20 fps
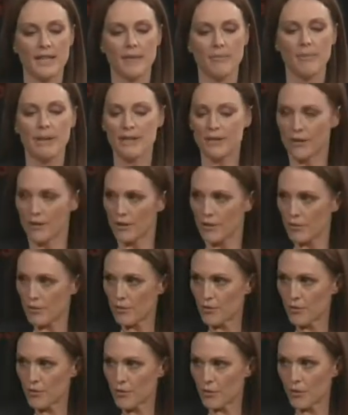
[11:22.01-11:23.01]
based on a true
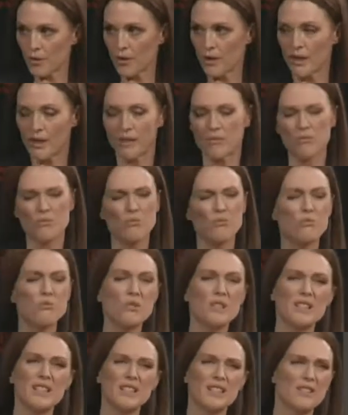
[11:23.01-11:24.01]
story,
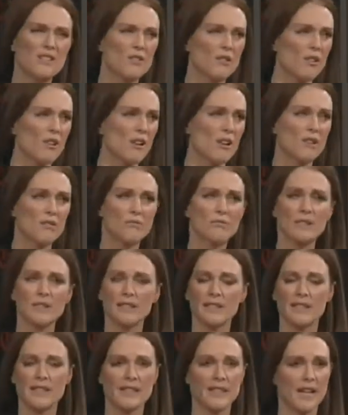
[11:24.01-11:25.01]
really dark,
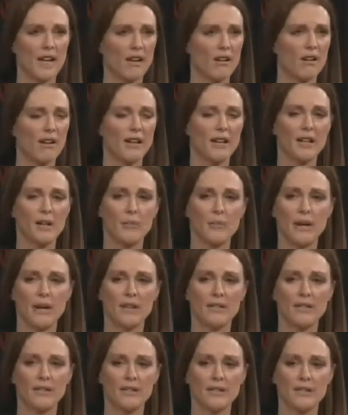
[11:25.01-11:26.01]
really scary,
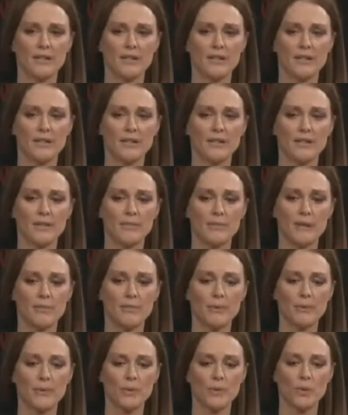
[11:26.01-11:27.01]
about these
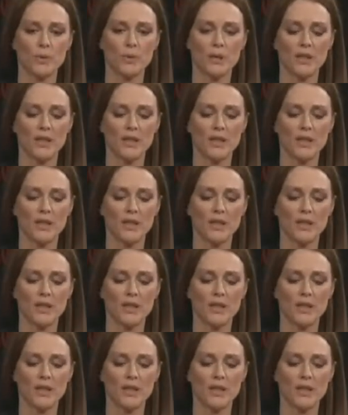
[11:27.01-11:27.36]
people who,